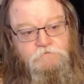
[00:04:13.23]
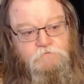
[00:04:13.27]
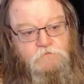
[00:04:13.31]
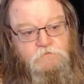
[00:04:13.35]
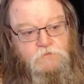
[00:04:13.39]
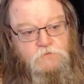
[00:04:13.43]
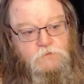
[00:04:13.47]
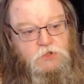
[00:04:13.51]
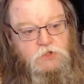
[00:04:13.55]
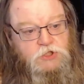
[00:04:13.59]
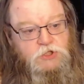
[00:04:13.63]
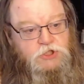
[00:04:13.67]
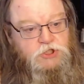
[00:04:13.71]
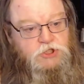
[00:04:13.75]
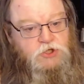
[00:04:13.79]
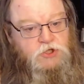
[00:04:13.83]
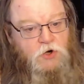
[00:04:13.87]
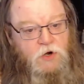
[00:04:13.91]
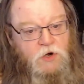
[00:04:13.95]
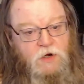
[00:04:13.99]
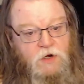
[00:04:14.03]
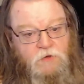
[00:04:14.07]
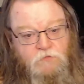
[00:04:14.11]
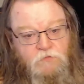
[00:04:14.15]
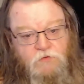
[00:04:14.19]
Just
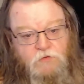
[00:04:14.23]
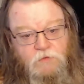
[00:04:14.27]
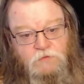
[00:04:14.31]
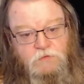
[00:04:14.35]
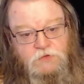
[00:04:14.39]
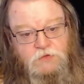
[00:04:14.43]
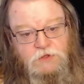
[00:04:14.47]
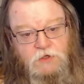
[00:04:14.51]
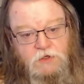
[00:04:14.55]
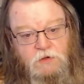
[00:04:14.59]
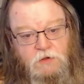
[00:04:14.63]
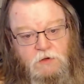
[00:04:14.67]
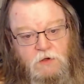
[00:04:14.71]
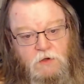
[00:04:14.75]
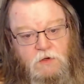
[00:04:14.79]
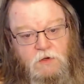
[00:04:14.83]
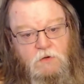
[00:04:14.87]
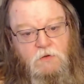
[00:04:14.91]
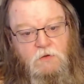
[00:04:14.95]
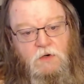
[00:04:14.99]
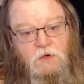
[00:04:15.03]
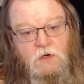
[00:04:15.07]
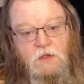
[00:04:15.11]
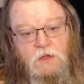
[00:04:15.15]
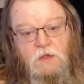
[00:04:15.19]
starting from
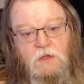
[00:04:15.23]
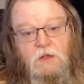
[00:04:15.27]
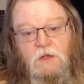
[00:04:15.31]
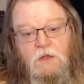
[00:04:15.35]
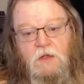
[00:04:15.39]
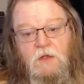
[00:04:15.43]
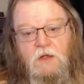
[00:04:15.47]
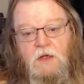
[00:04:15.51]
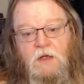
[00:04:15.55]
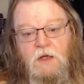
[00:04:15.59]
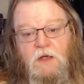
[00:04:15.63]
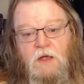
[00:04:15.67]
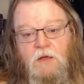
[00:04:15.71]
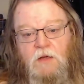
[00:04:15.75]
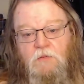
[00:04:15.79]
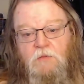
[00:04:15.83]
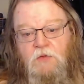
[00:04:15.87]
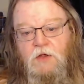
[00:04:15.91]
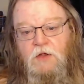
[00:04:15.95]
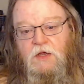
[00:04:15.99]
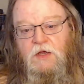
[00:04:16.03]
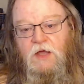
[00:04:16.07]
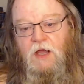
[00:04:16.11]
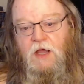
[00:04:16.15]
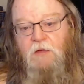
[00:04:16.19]
zero and
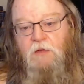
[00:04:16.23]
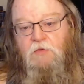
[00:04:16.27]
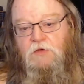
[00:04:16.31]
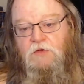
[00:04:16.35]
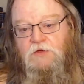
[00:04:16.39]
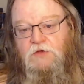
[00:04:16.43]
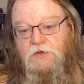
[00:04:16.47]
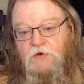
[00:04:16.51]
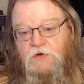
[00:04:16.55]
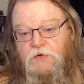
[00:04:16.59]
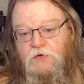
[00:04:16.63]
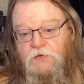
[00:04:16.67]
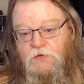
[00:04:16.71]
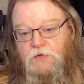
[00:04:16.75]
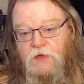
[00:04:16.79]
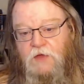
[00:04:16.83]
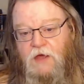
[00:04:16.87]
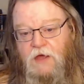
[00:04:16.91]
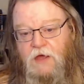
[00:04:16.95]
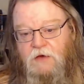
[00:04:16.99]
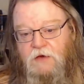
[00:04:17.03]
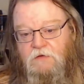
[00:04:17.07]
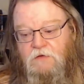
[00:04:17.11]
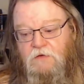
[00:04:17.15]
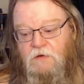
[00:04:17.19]
being able to do
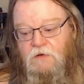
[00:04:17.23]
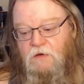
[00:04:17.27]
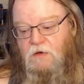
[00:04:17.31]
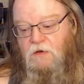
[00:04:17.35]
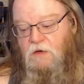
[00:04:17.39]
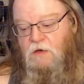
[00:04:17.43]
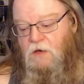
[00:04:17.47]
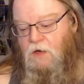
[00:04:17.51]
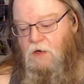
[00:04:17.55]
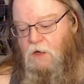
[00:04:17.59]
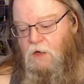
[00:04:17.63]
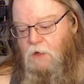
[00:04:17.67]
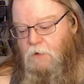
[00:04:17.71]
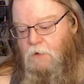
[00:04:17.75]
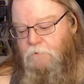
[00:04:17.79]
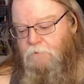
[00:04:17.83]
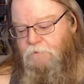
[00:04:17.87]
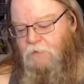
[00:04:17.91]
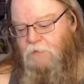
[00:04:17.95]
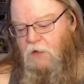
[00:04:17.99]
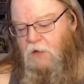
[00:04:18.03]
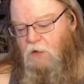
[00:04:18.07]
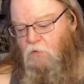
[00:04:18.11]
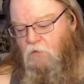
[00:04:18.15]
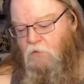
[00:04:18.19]
that.
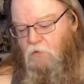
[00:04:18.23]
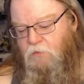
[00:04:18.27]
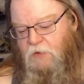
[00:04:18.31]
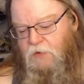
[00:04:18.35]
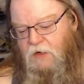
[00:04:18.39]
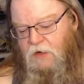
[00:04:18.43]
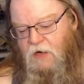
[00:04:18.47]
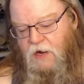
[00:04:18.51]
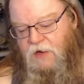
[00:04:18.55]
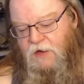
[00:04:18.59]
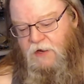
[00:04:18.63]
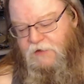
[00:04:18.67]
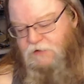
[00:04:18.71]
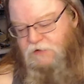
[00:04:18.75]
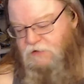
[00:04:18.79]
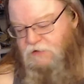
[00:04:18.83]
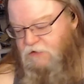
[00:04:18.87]
It would be nice.